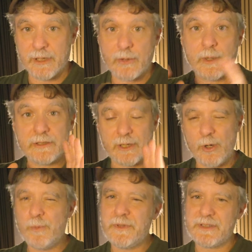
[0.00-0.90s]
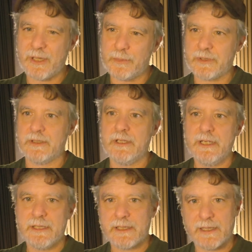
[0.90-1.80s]
otherwise I hope this helped to
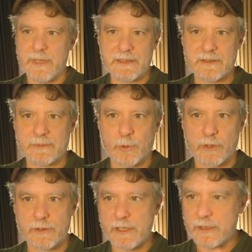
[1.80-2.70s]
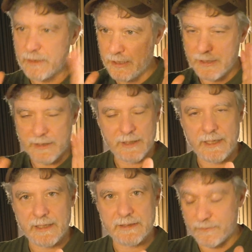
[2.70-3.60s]
kind of make this more clear,
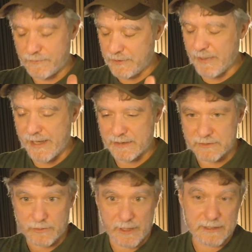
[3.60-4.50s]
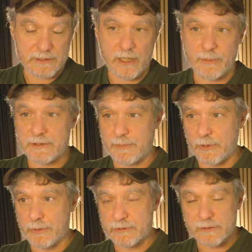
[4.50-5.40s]
and feedback is great, comments
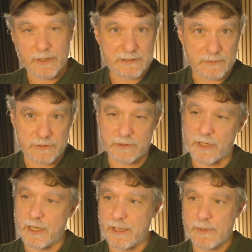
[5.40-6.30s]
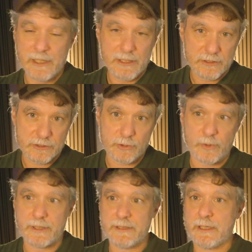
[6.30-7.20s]
below is great, subscribe,
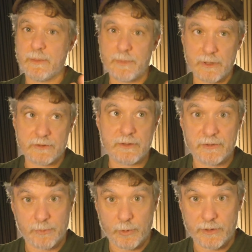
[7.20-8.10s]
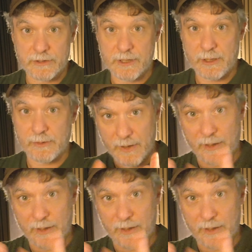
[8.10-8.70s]
join, help support the channel. All